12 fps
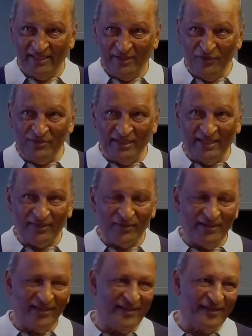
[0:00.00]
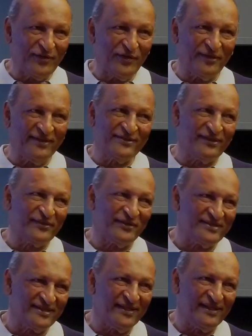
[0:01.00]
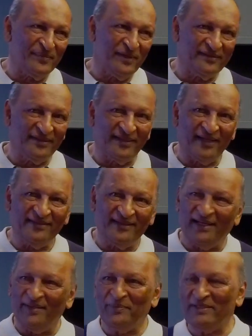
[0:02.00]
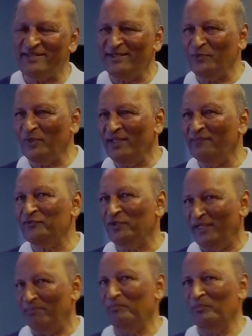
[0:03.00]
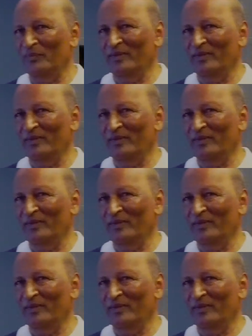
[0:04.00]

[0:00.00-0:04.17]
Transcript: You see, and, and God is not concerned about the 99% we give to Him.